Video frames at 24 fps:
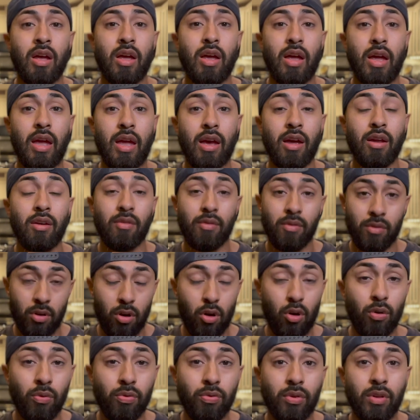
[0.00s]
and
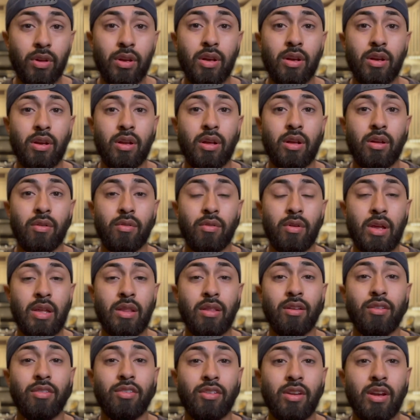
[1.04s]
hopefully in
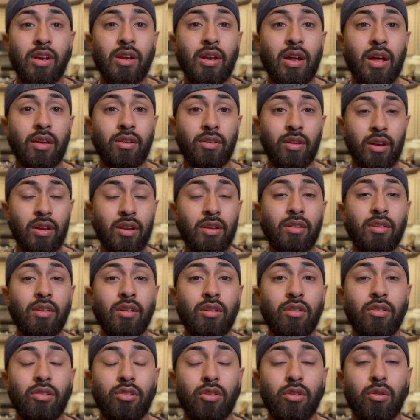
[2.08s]
the state as it
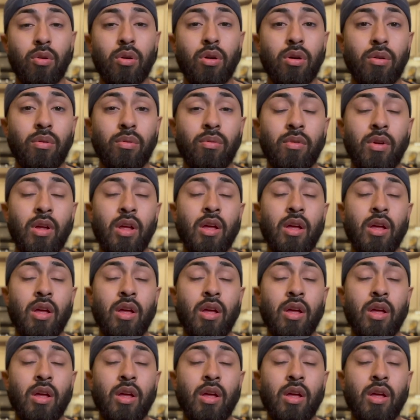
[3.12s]
continues to grow.